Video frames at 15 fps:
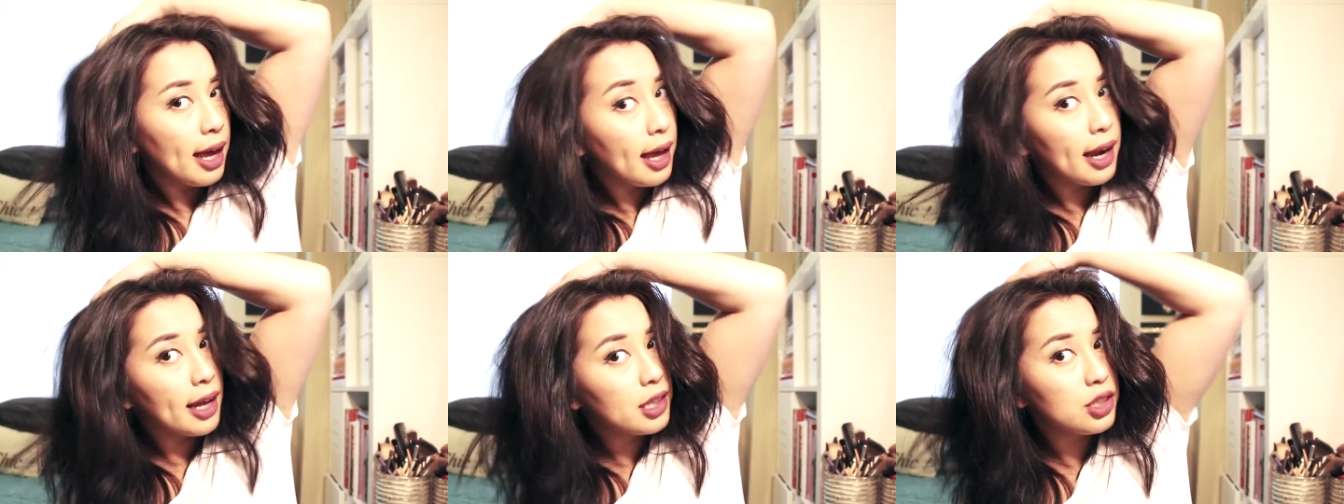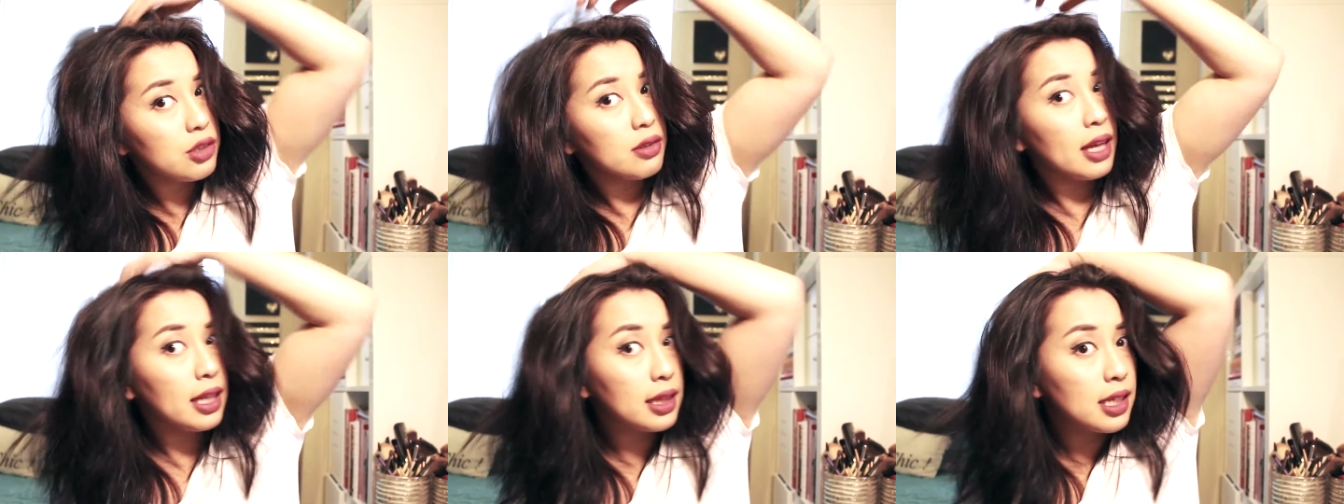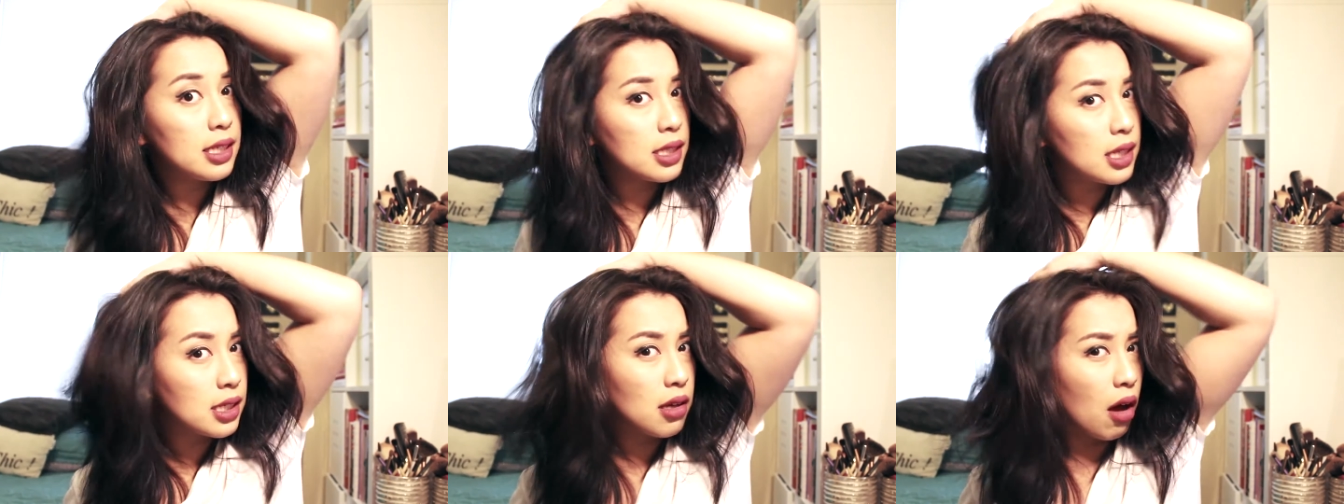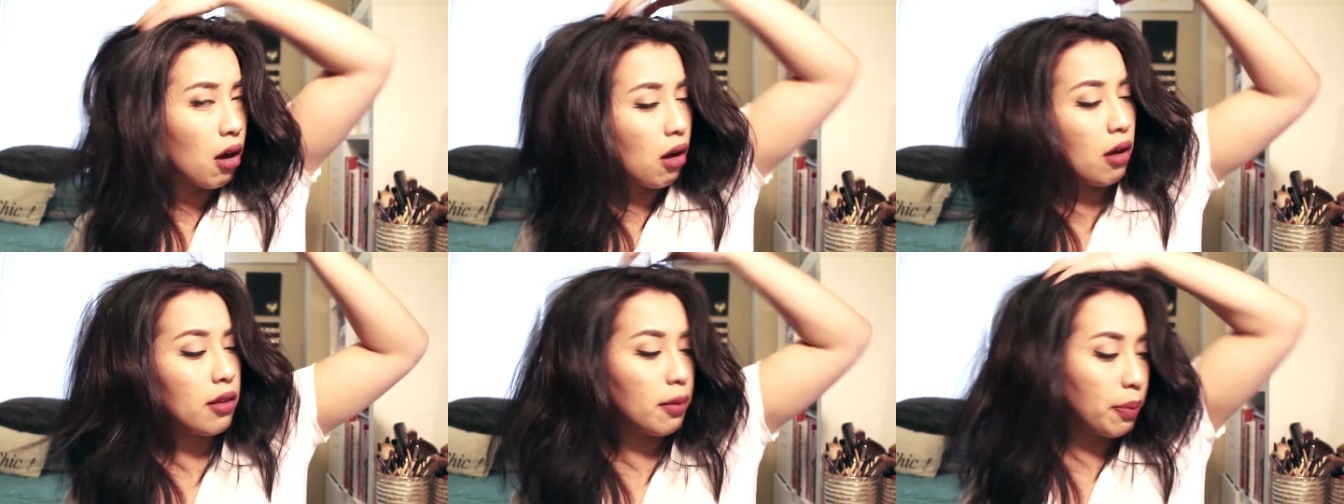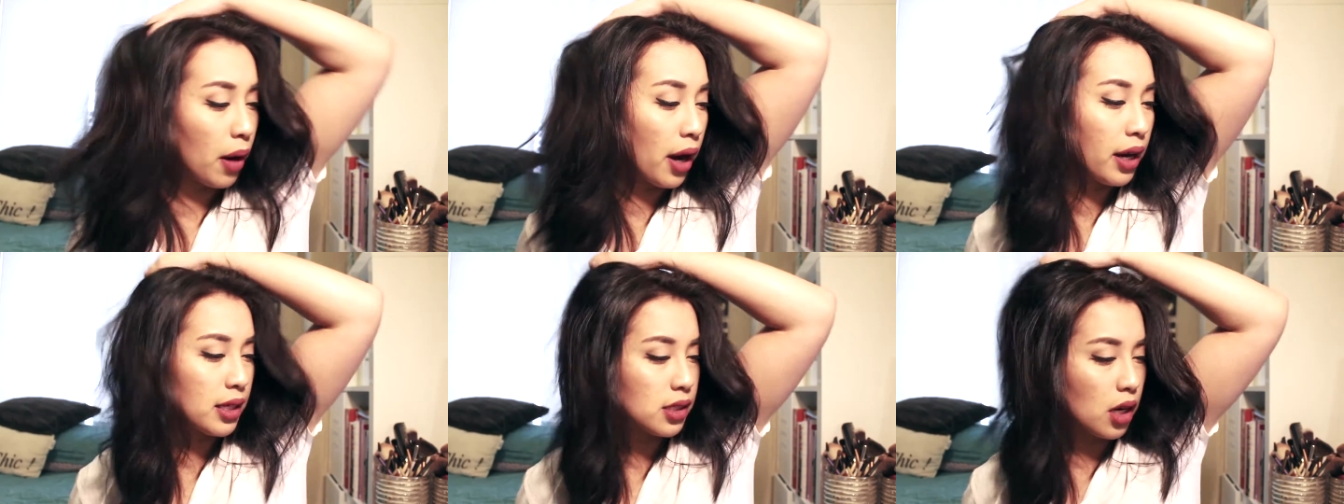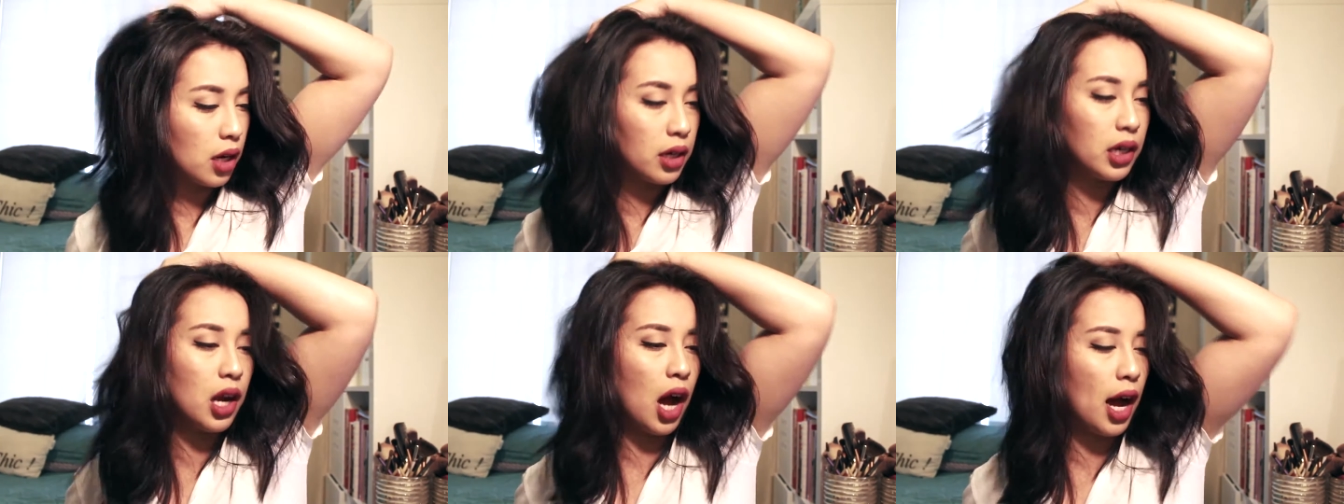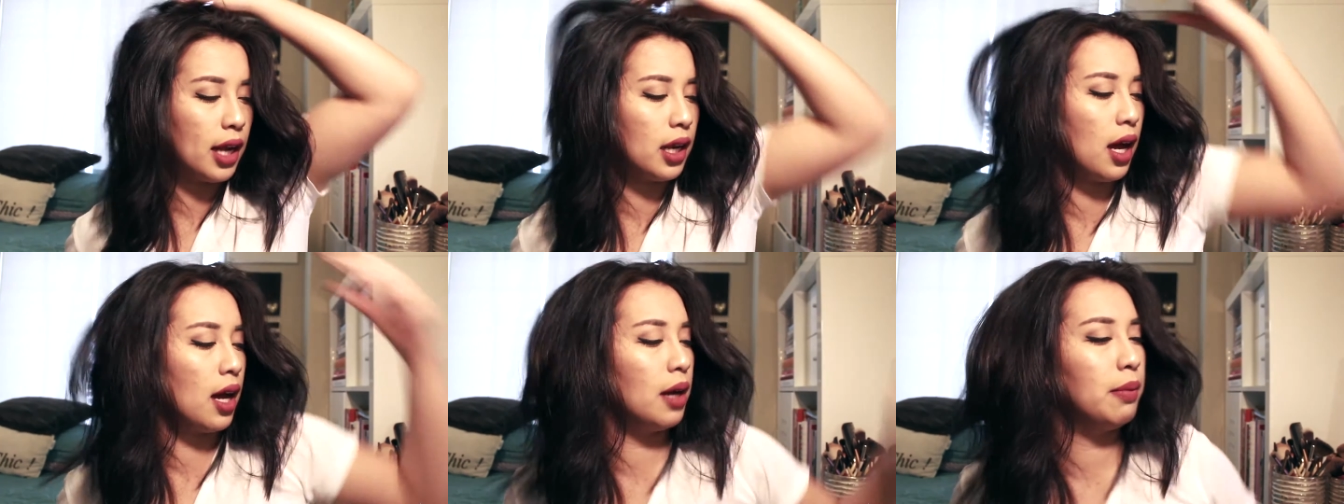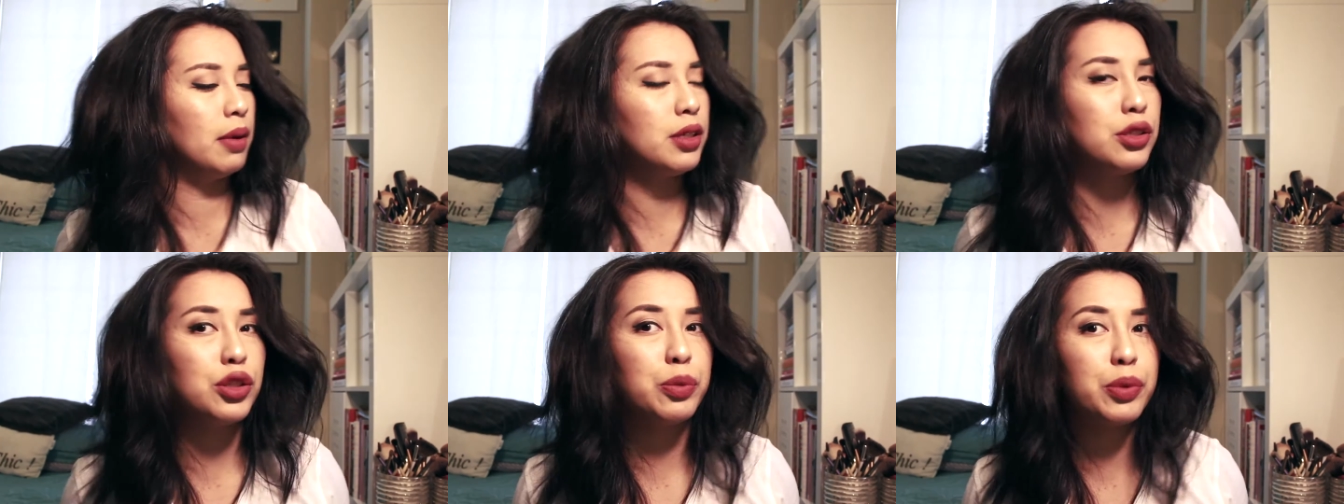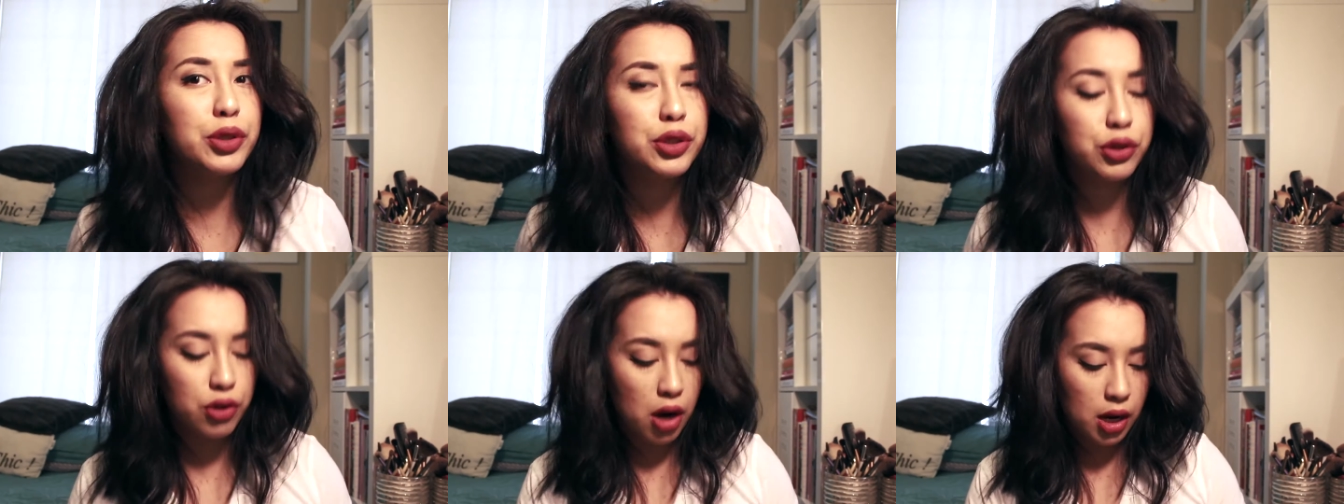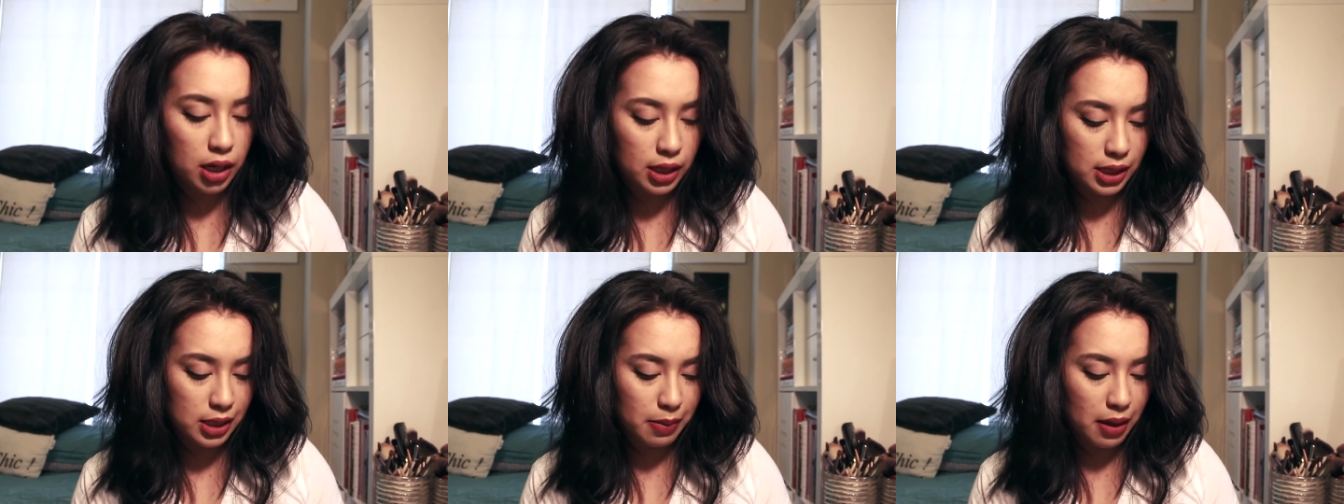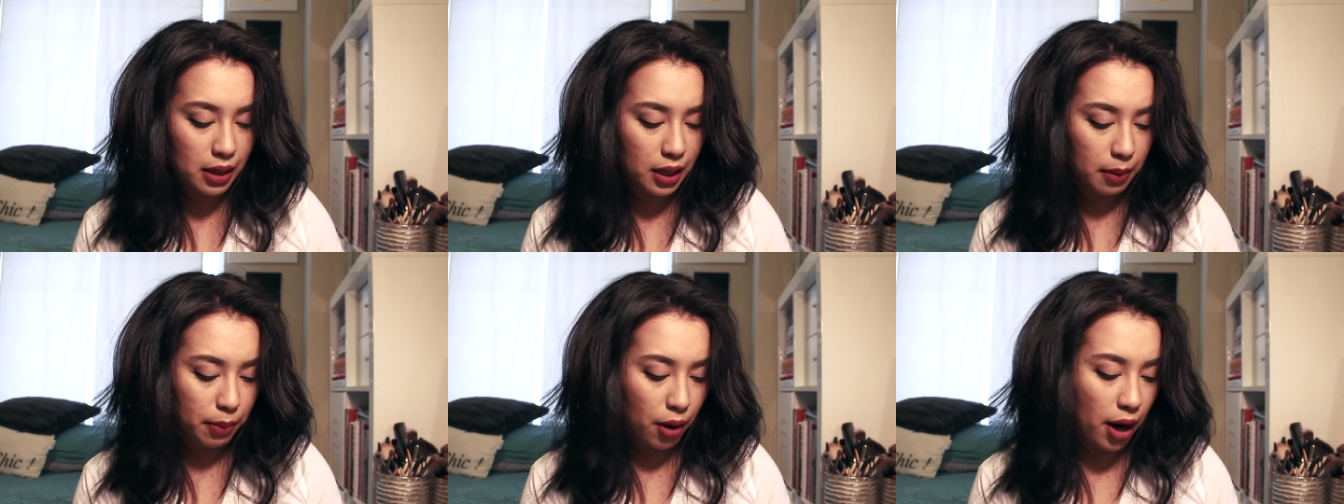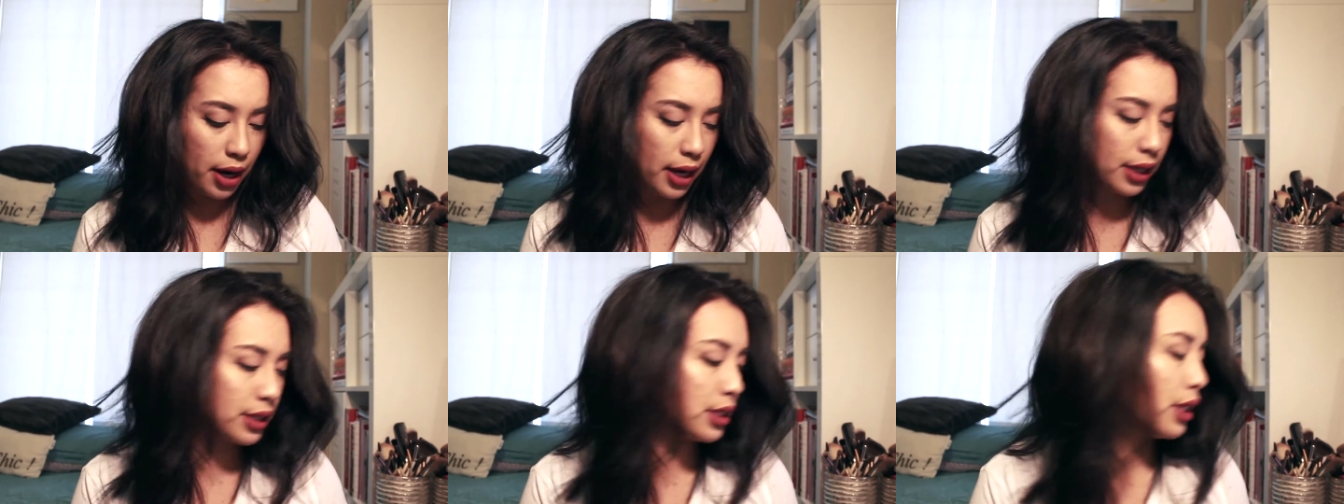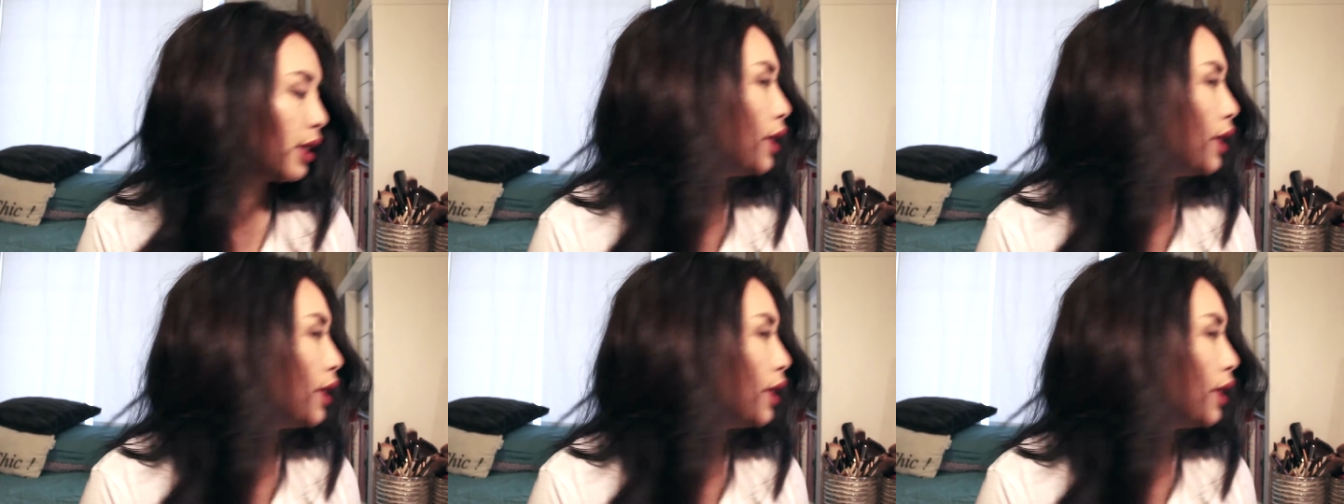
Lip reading: And I do like this because all the products are not a super strong smelling product,